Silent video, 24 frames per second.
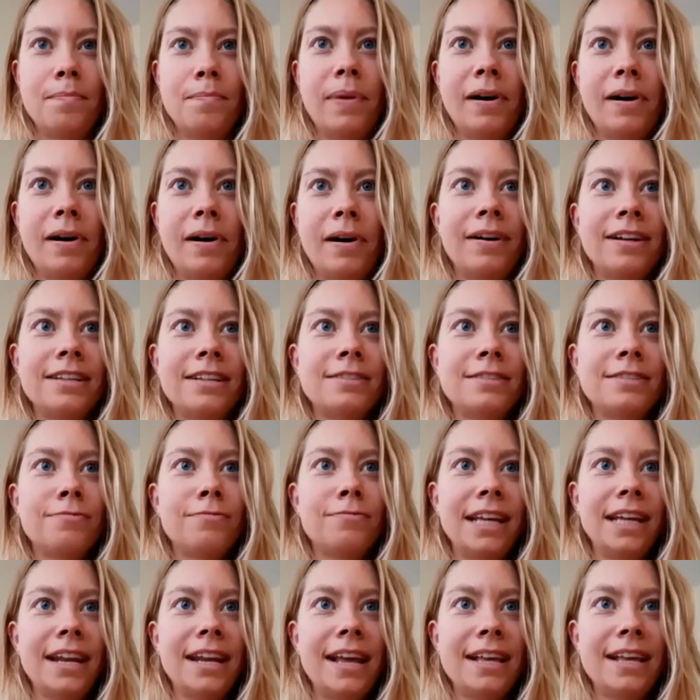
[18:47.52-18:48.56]
but what's
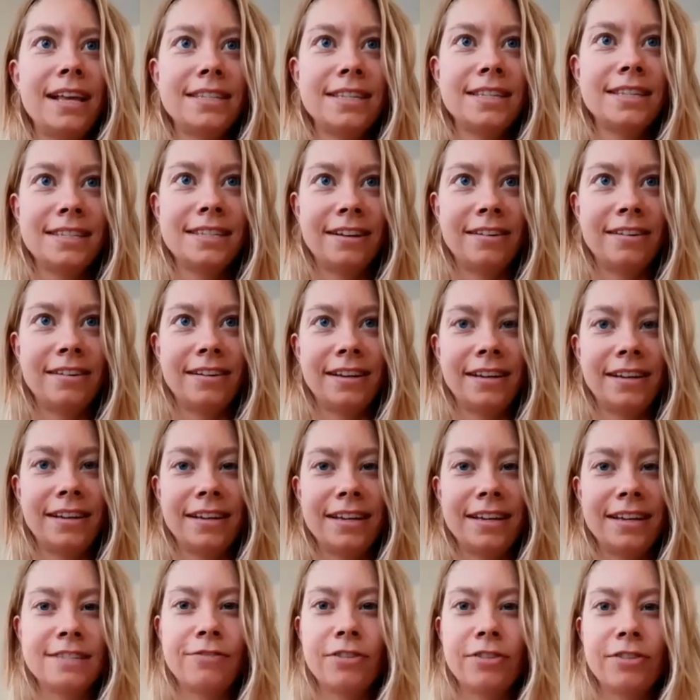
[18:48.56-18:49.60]
really necessary
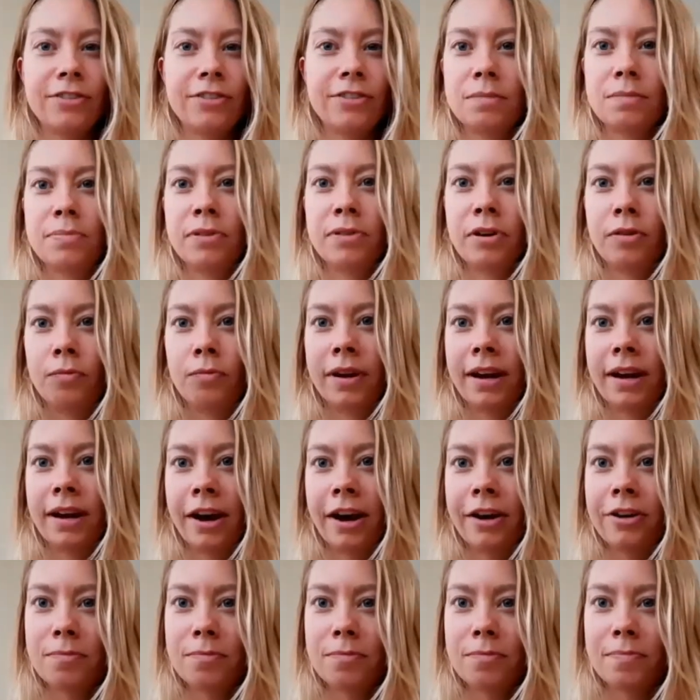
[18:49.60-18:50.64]
is for you to put
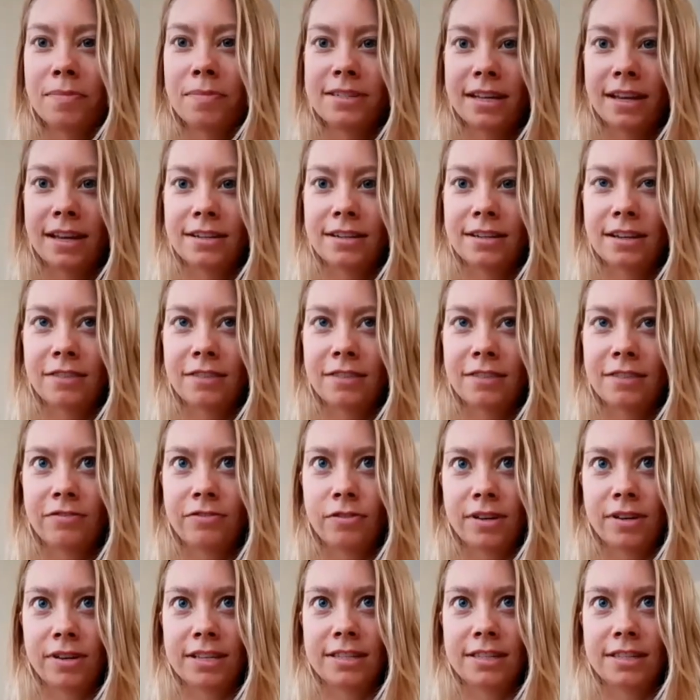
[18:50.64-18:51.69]
100% of your
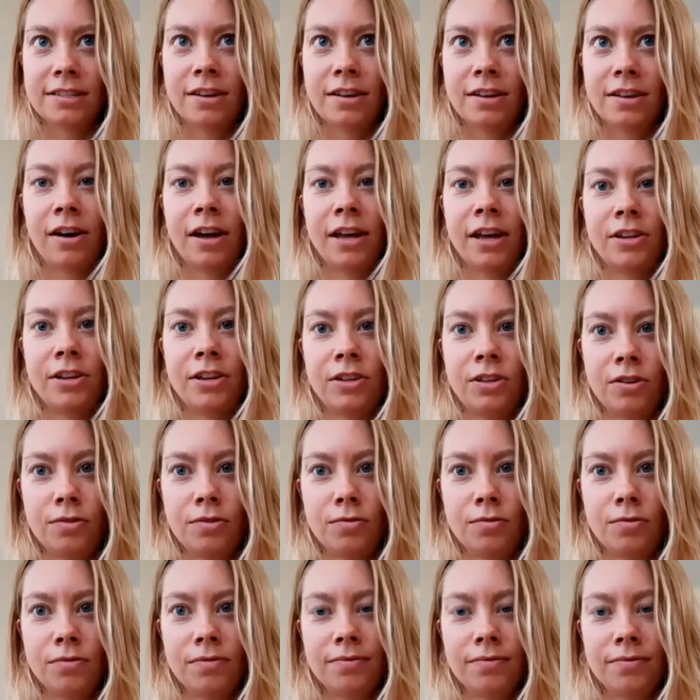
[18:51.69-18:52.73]
focus on
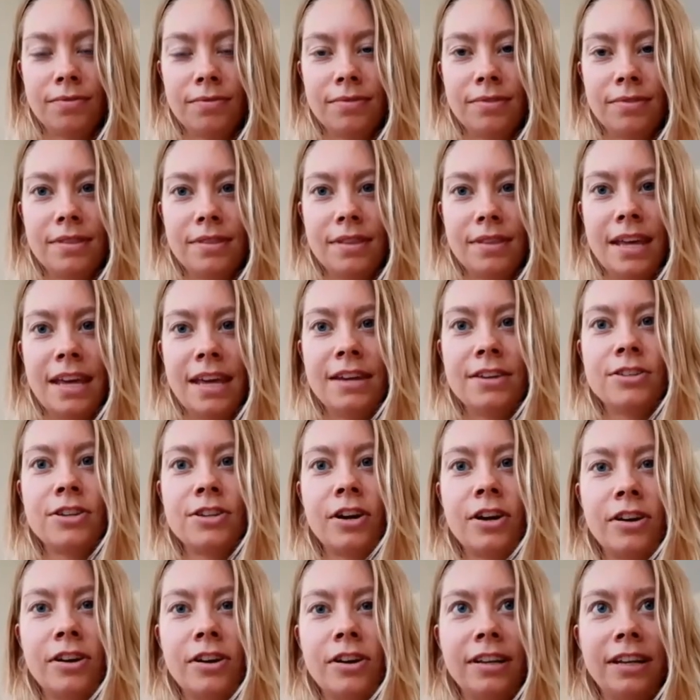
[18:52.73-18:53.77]
you
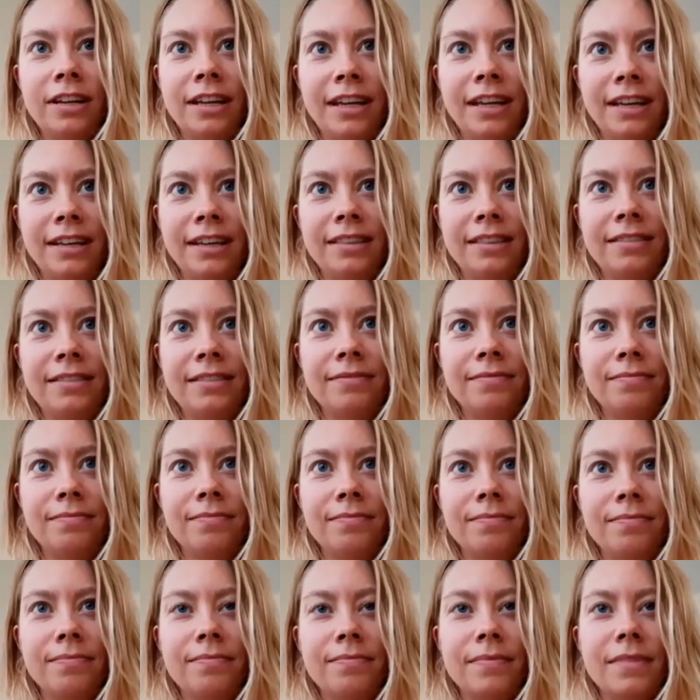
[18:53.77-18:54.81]
internally.
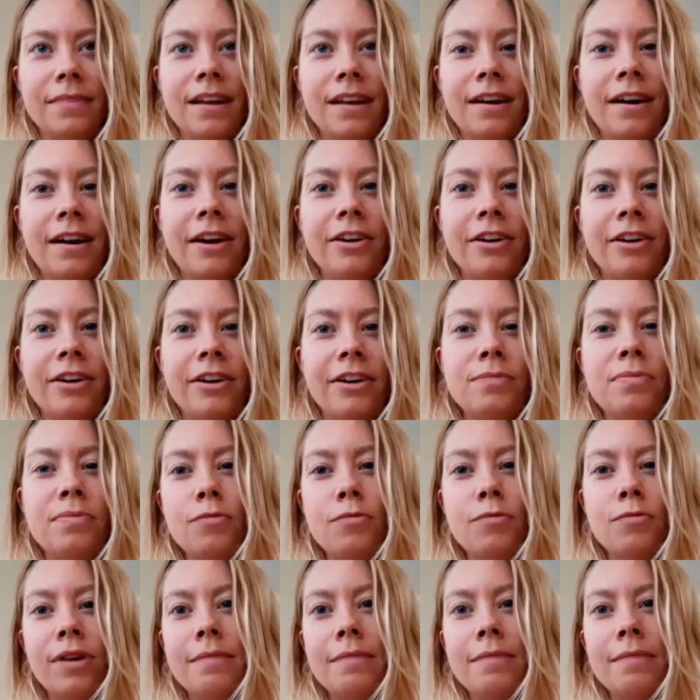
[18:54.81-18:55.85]
Are you
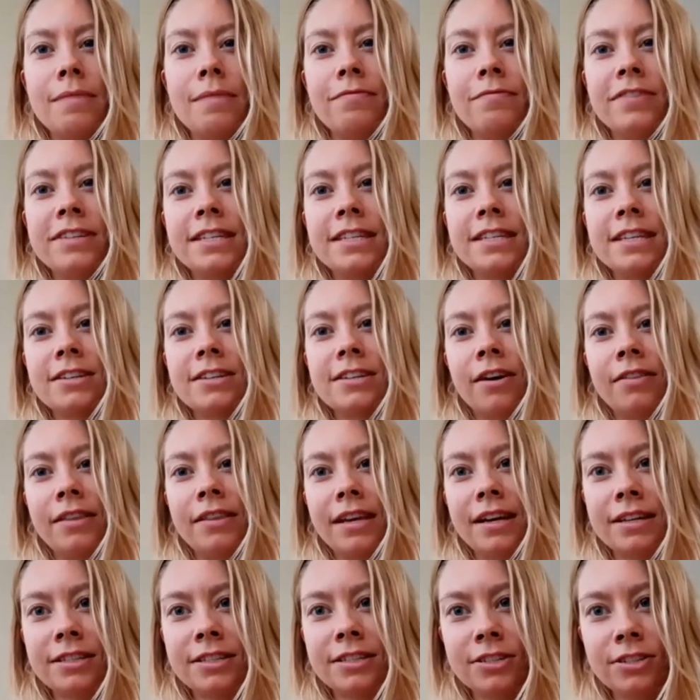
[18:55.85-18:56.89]
putting more emphasis on the
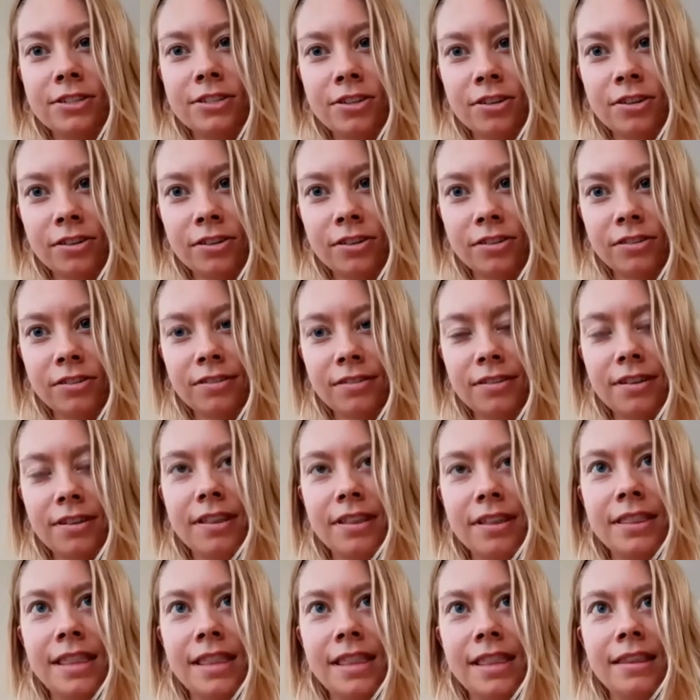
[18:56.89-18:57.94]
external
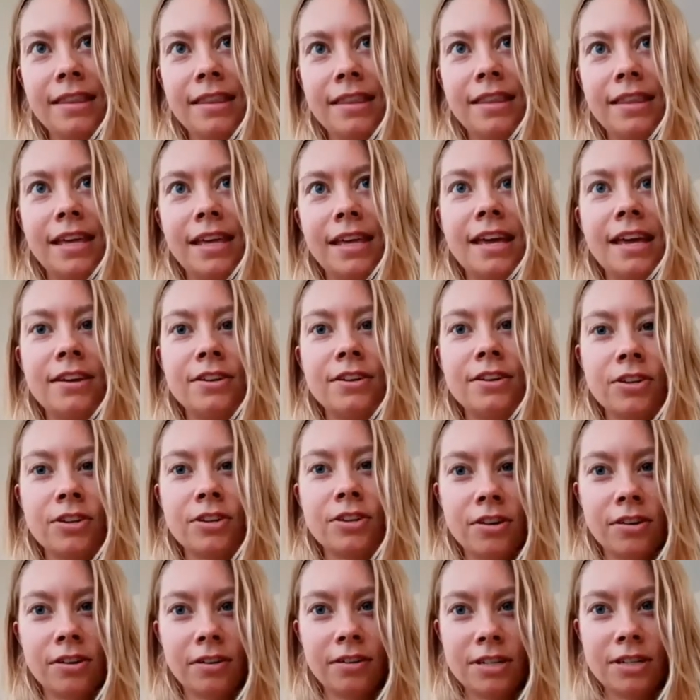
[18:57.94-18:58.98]
than the
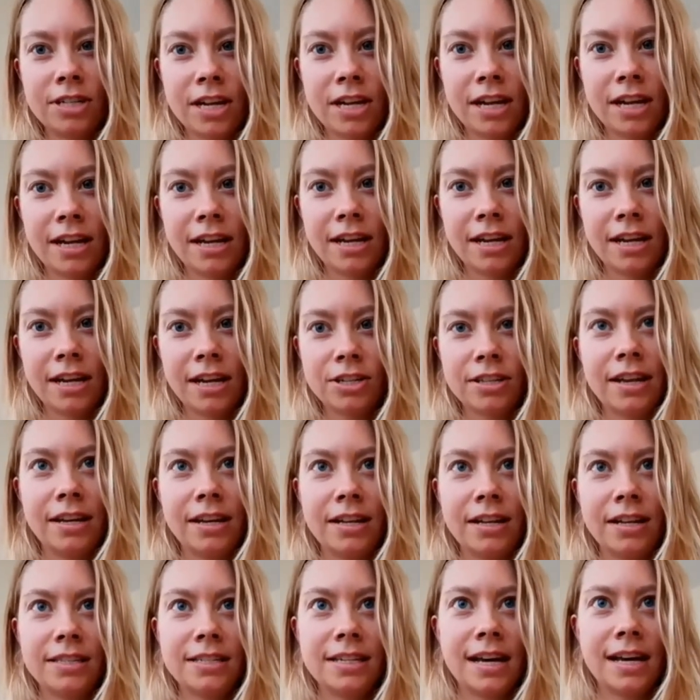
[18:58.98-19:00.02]
internal change
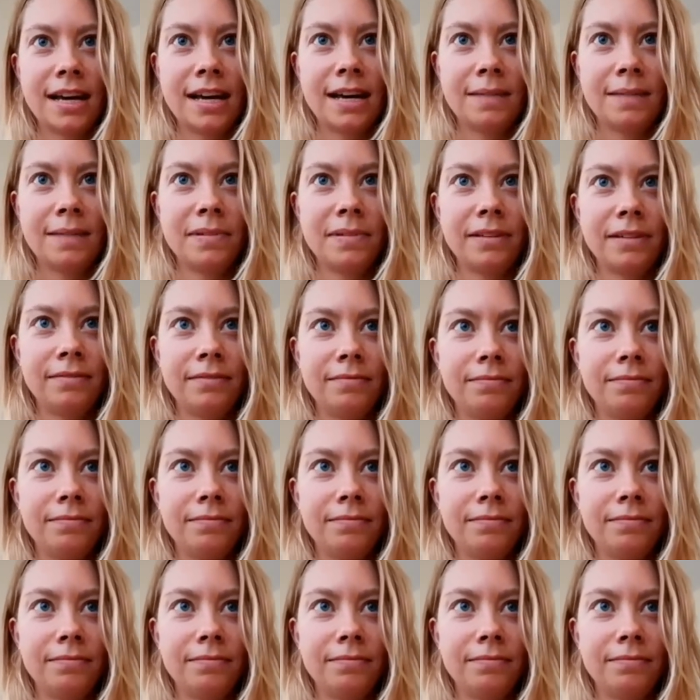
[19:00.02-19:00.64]
that needs to happen?